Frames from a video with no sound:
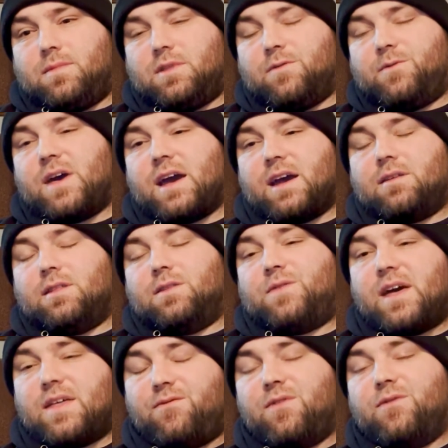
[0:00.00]

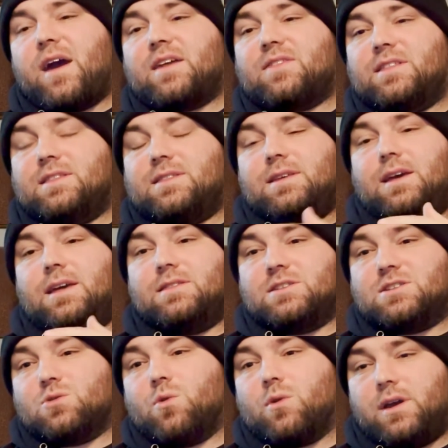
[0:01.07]
fact that in the
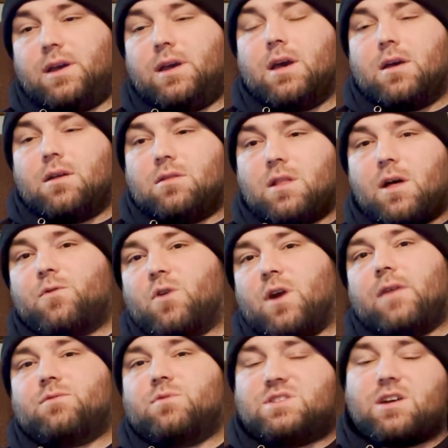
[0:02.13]
story
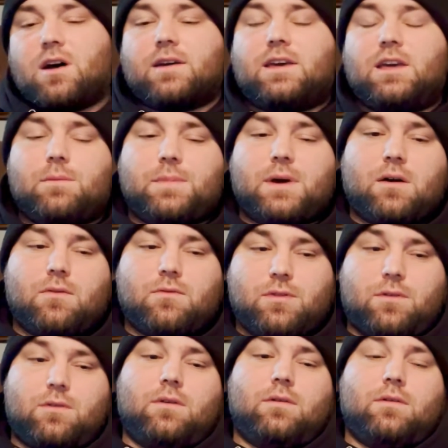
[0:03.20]
Lovecraft is talking about
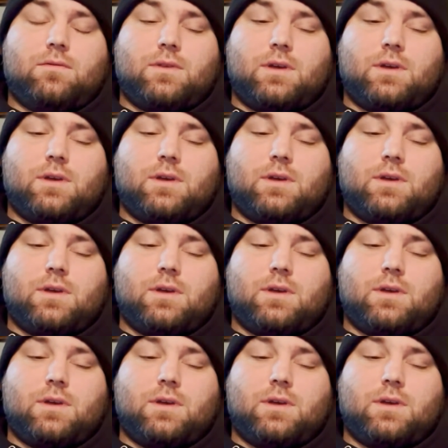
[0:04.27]
the